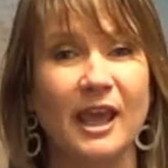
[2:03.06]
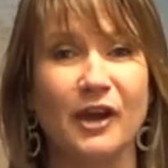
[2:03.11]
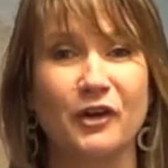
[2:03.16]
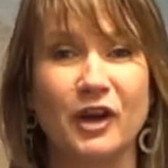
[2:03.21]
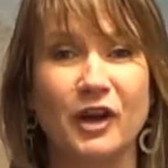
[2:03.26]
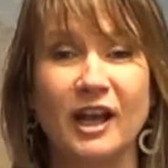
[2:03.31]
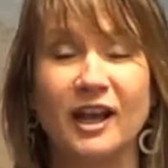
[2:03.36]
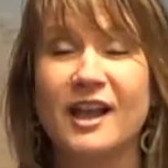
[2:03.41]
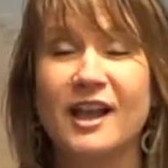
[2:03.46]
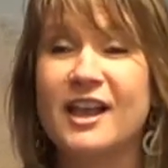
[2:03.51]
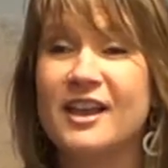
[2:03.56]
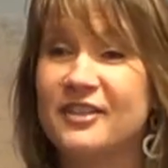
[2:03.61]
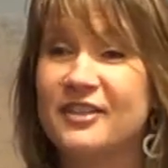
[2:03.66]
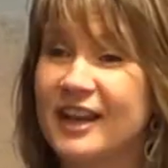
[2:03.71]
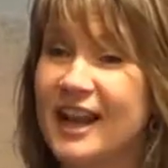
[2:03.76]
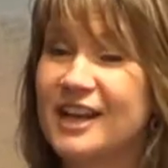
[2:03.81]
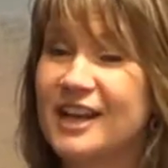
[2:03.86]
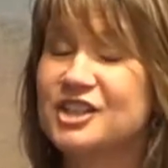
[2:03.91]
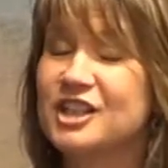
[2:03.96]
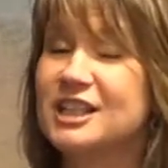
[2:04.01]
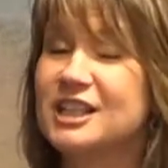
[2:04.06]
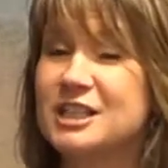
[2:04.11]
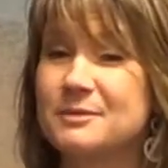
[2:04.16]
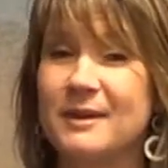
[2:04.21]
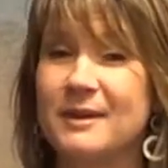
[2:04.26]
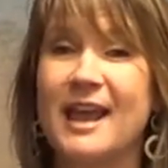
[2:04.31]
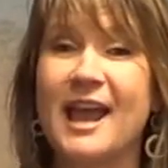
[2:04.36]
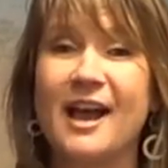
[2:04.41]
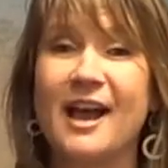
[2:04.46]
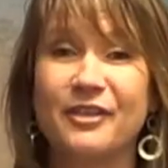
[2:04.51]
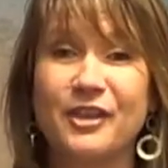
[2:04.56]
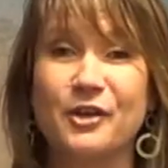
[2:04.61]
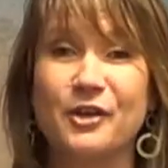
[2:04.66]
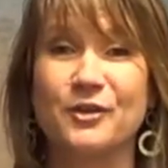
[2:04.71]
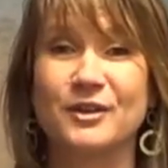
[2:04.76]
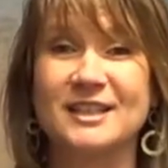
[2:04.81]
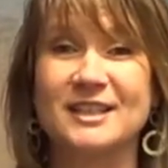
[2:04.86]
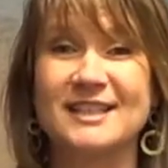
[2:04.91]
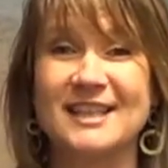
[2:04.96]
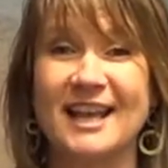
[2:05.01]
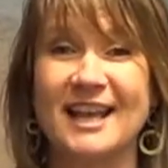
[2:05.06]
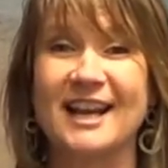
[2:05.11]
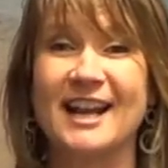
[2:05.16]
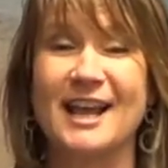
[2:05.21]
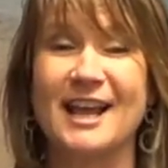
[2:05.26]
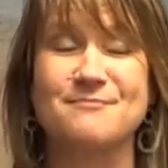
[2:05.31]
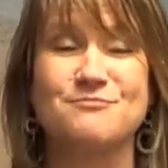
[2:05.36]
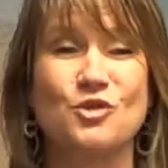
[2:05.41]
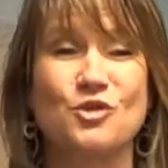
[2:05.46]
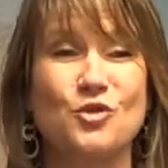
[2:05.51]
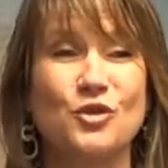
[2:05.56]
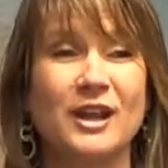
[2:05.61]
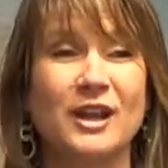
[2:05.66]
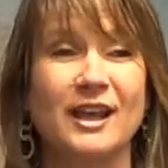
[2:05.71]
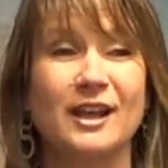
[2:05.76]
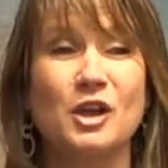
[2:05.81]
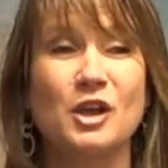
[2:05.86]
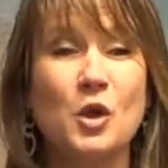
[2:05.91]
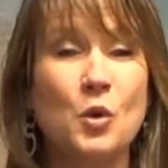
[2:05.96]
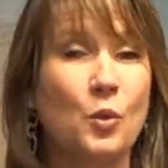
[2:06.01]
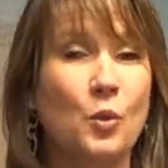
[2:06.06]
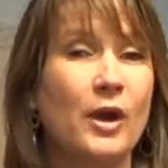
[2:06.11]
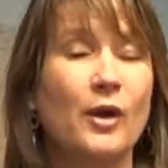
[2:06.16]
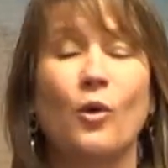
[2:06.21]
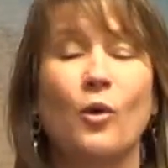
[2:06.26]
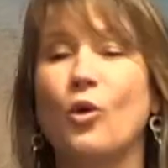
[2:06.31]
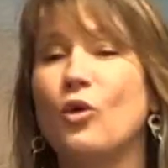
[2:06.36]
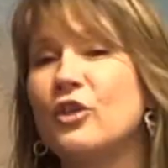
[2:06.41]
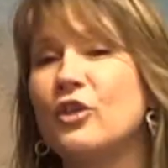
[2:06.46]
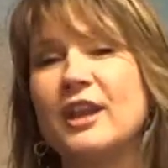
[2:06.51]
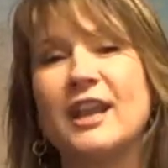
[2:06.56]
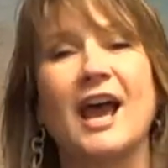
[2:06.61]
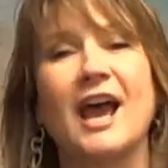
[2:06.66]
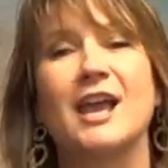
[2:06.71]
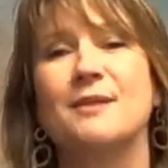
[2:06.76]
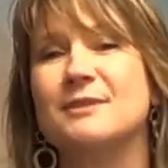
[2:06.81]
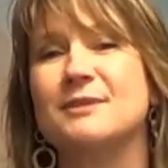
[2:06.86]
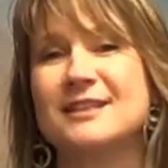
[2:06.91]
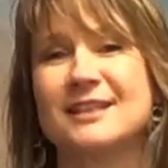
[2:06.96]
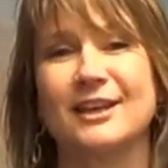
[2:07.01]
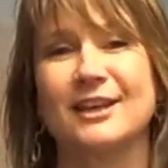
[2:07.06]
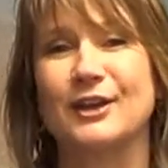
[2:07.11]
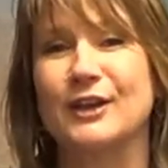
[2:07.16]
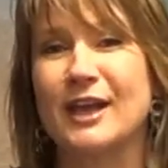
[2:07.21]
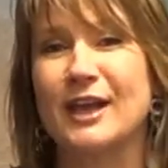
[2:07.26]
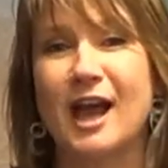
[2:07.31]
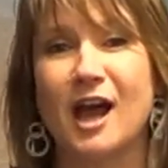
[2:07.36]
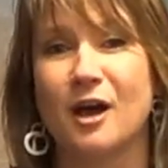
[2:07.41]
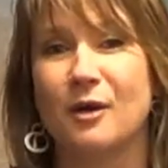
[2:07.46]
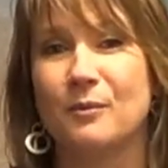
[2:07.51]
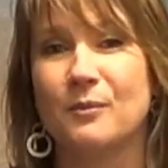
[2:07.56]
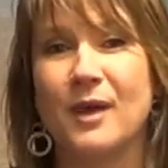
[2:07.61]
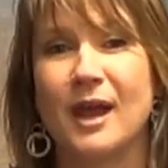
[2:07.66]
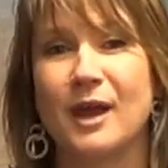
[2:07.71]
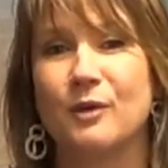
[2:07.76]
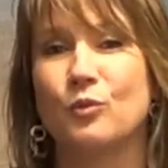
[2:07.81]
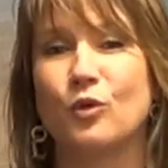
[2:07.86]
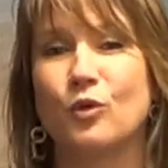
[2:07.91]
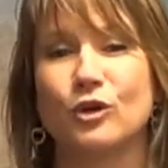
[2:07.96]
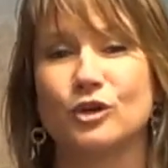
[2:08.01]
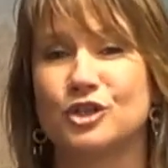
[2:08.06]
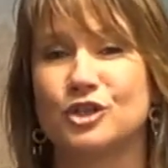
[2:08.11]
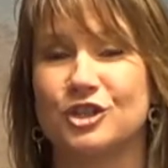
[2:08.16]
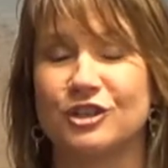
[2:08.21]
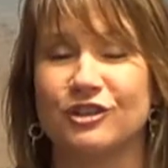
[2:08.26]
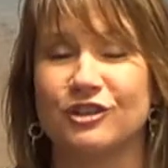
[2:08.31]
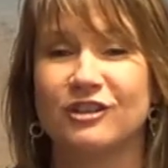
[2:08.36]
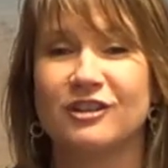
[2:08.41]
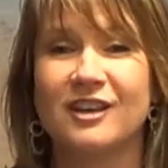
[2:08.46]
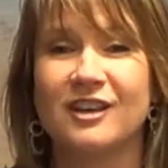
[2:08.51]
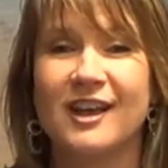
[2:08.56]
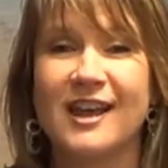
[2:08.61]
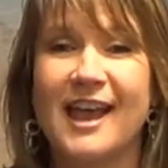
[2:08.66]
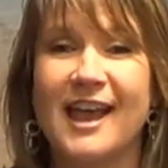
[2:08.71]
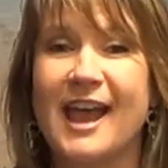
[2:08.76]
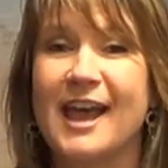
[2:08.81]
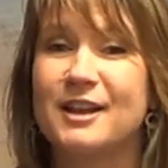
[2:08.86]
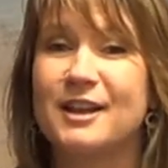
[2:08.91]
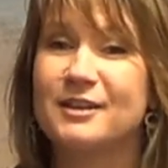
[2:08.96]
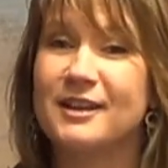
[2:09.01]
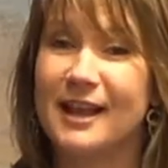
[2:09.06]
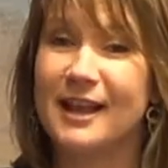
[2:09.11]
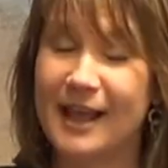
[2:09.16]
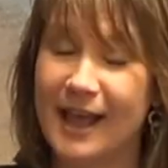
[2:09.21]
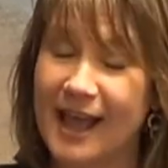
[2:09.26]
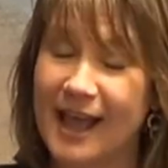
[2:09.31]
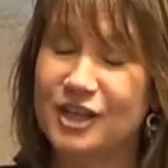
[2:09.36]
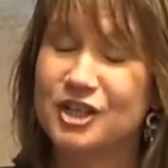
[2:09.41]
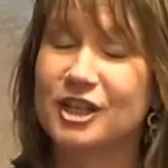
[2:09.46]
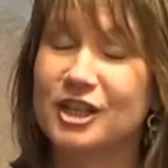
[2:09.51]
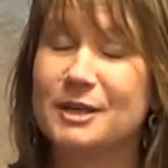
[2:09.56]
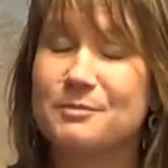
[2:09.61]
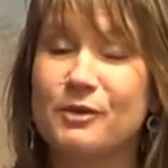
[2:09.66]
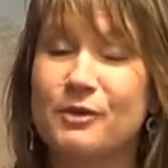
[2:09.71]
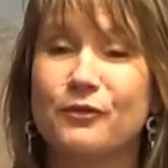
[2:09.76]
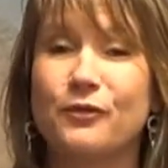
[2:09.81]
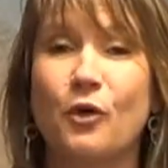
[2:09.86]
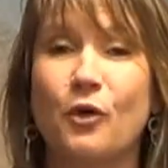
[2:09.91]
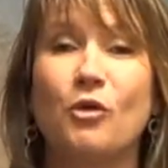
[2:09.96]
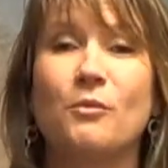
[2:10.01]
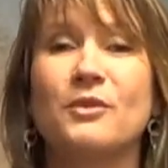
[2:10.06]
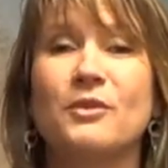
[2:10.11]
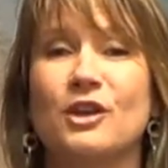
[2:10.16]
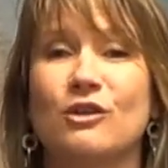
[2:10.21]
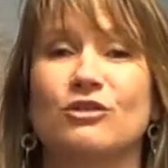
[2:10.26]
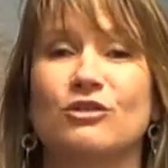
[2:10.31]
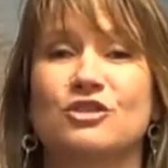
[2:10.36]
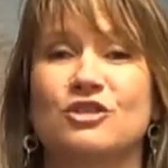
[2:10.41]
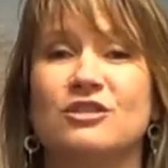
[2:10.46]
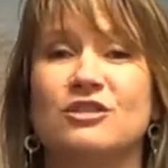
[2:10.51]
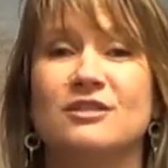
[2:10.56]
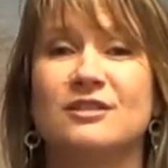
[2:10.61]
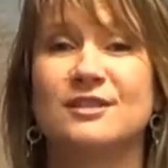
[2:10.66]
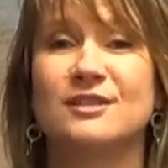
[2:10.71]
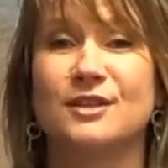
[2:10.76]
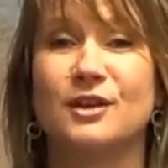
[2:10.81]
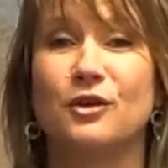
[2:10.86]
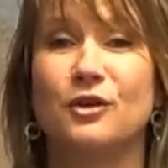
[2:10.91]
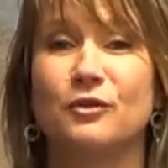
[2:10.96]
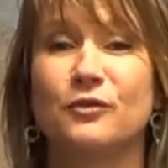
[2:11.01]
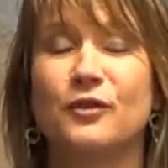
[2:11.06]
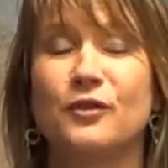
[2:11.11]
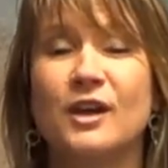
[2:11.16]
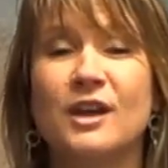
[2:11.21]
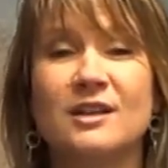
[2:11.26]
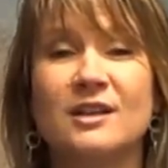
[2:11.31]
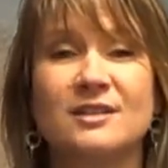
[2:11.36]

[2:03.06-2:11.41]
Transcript: area than actually to be out there on a Saturday morning where all the neighbours are going to come and watch you and actually perform the auction yourself.